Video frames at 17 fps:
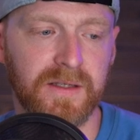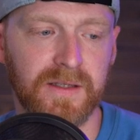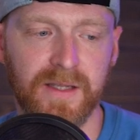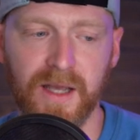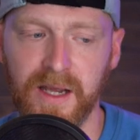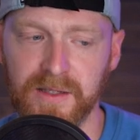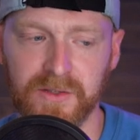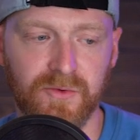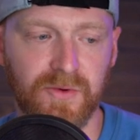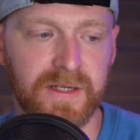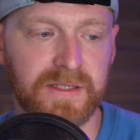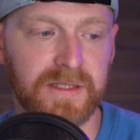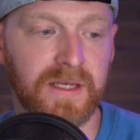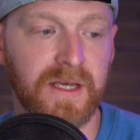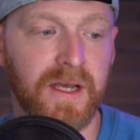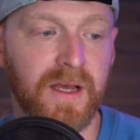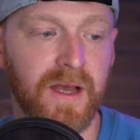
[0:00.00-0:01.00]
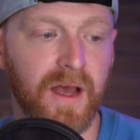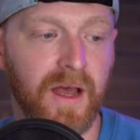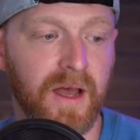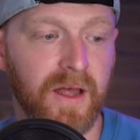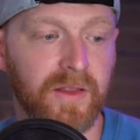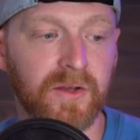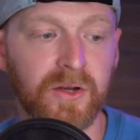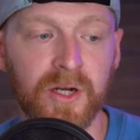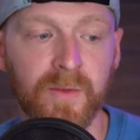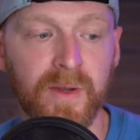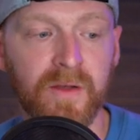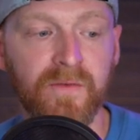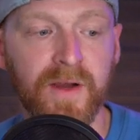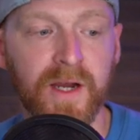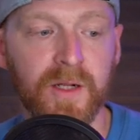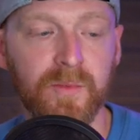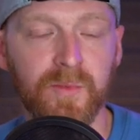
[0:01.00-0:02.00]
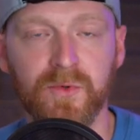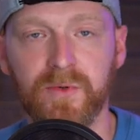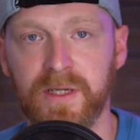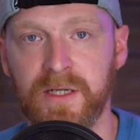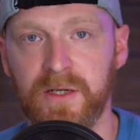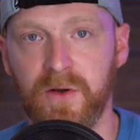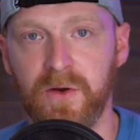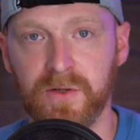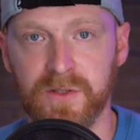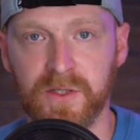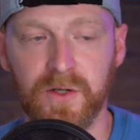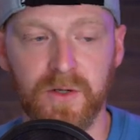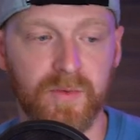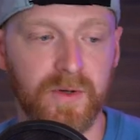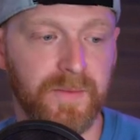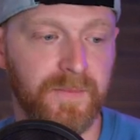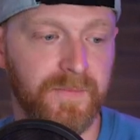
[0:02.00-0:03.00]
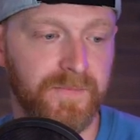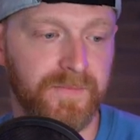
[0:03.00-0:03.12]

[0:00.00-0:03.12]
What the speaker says: That is crazy. They're going to be available in October.